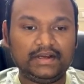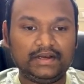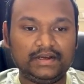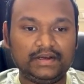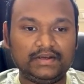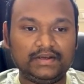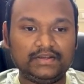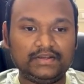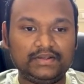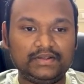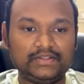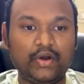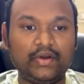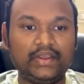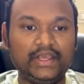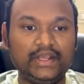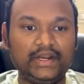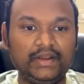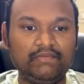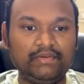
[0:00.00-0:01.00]
strong
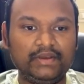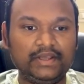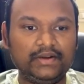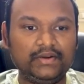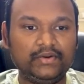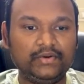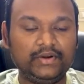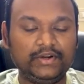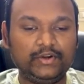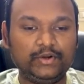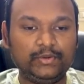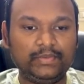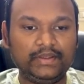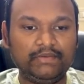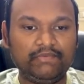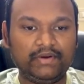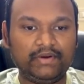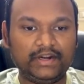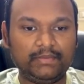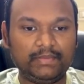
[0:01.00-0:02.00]
area where you need to be
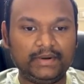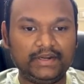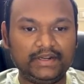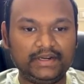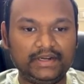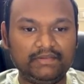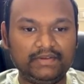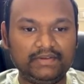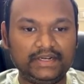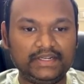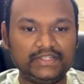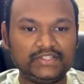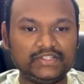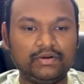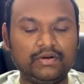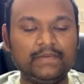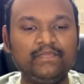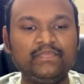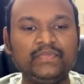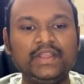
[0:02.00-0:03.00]
fundamentally very
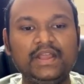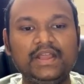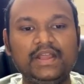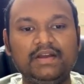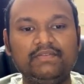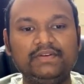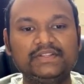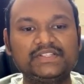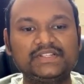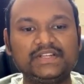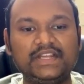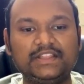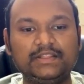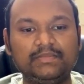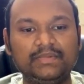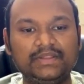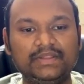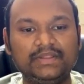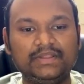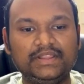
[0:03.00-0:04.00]
strong, which is nothing
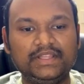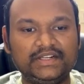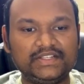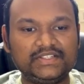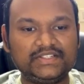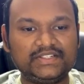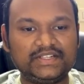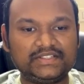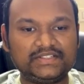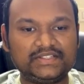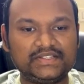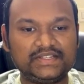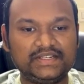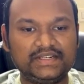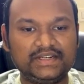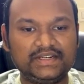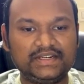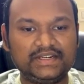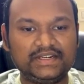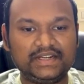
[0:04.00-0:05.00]
but the data structures and
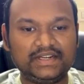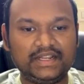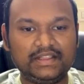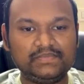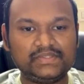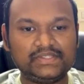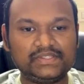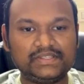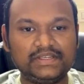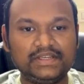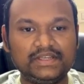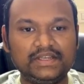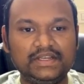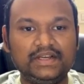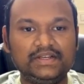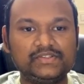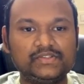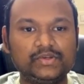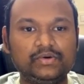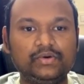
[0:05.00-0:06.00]
algorithms.
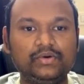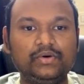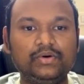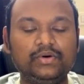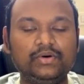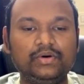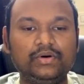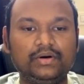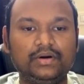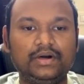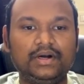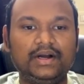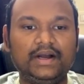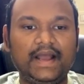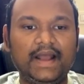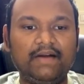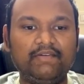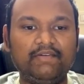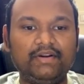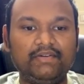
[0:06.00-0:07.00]
So I
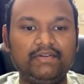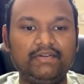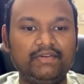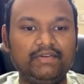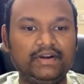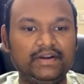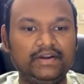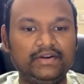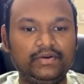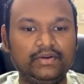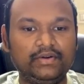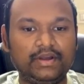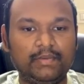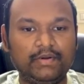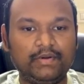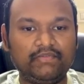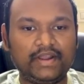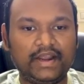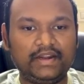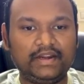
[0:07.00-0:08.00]
have divided it into a couple
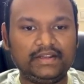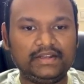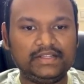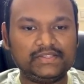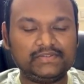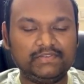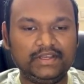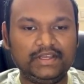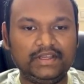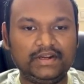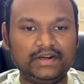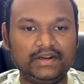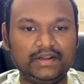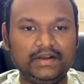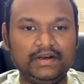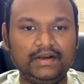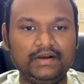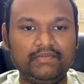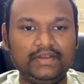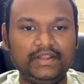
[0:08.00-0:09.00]
of categories
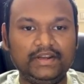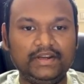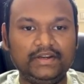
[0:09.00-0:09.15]
where we need